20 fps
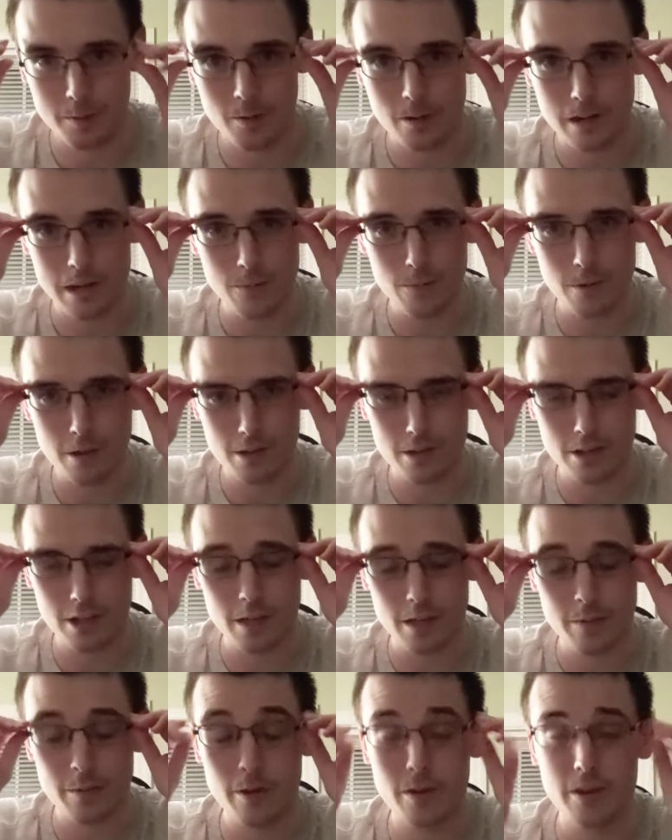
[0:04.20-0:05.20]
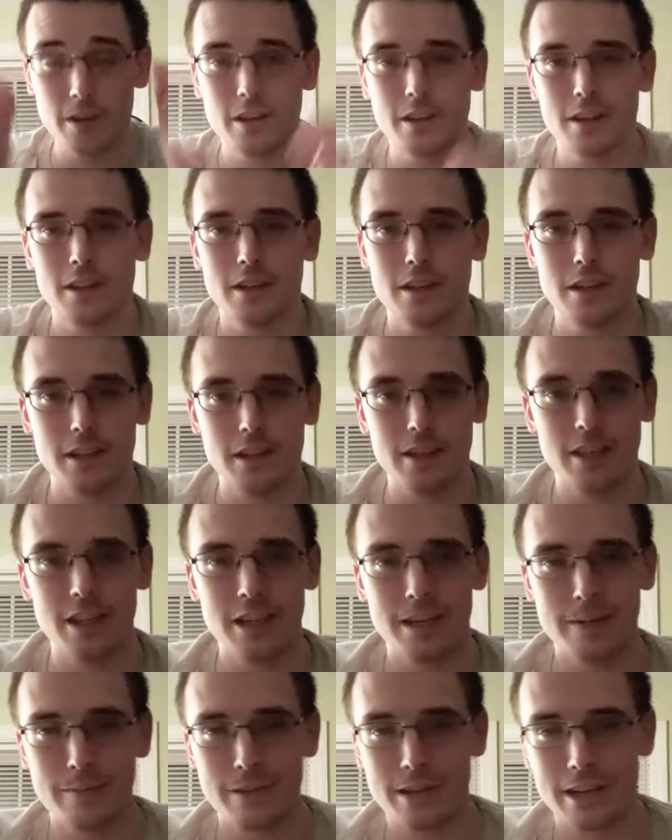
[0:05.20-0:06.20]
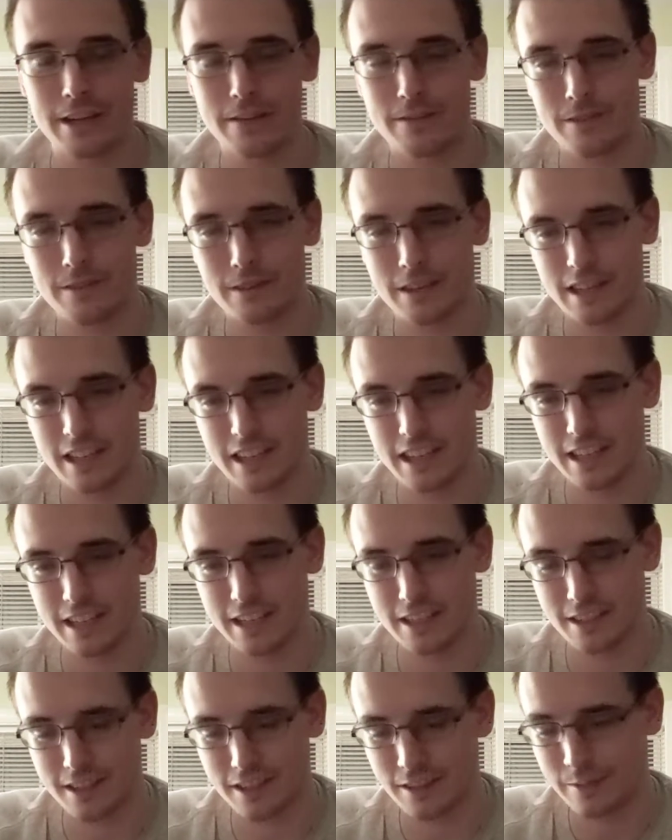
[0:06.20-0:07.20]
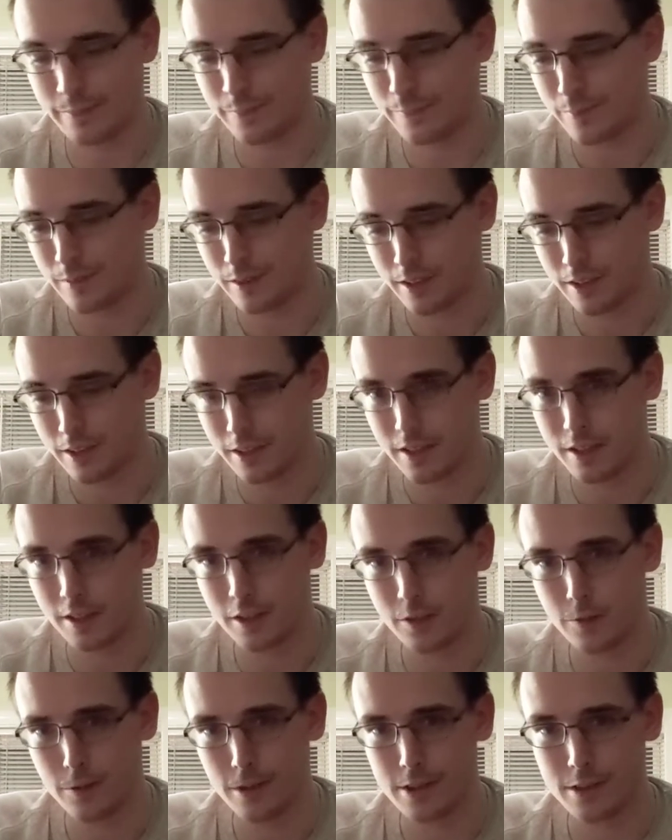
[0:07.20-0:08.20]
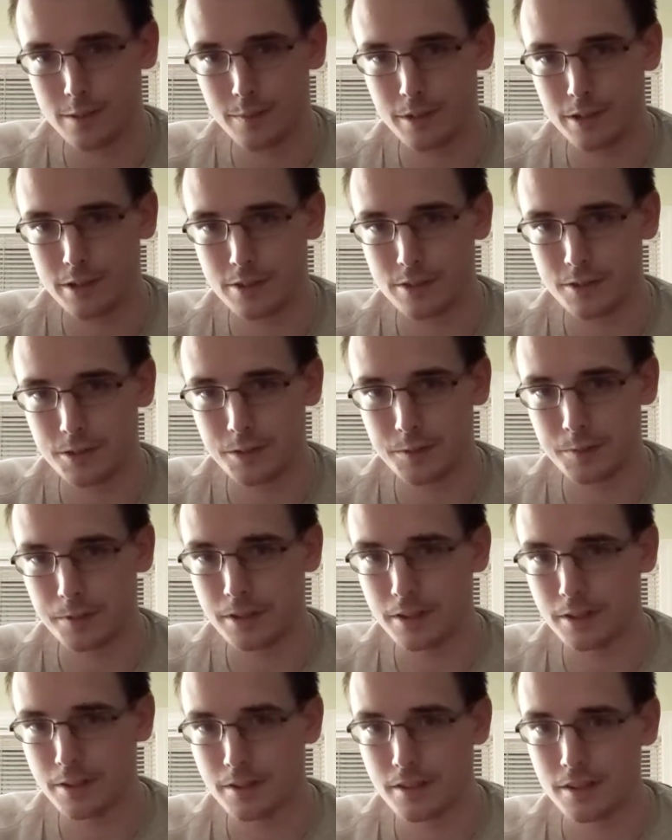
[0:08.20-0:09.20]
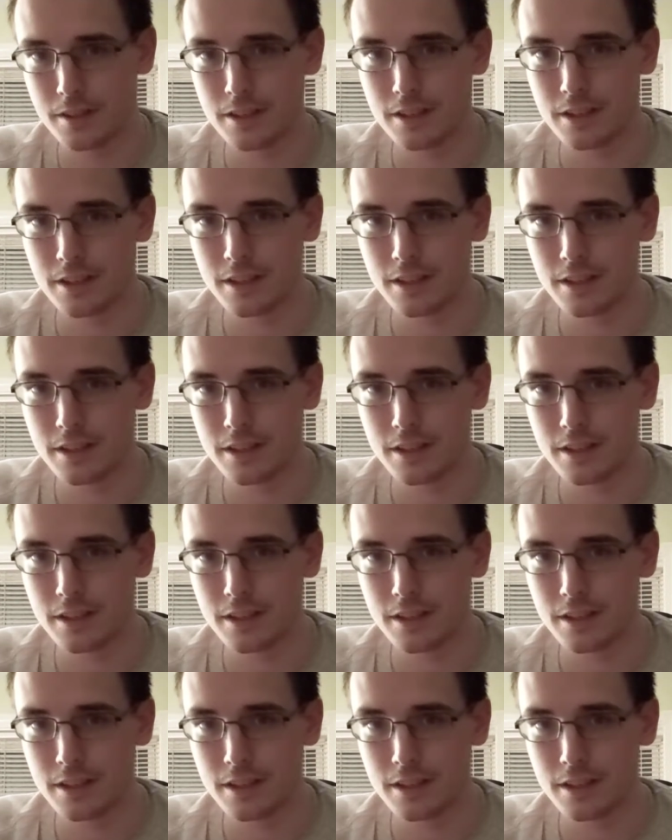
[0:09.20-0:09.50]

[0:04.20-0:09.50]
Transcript: where I want to talk about a game that I've had quite some history with.